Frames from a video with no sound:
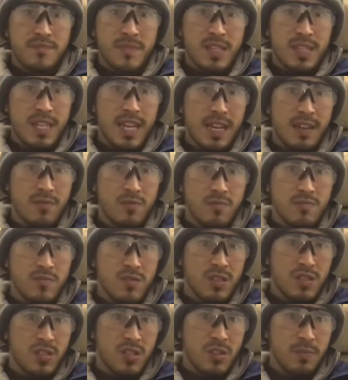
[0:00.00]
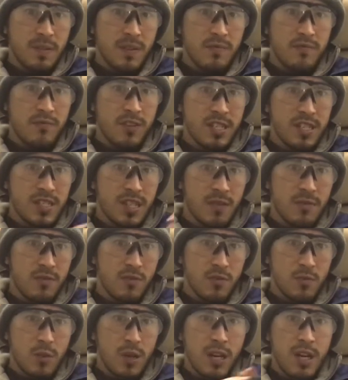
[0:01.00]
Now, you've been renting for
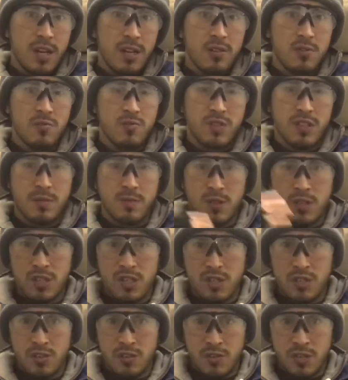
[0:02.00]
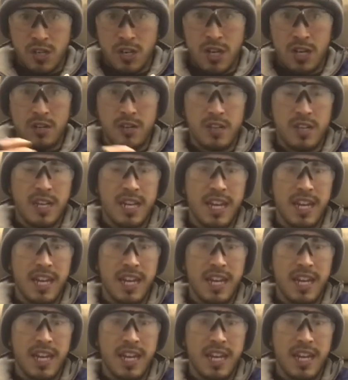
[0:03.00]
a while, you've got your car,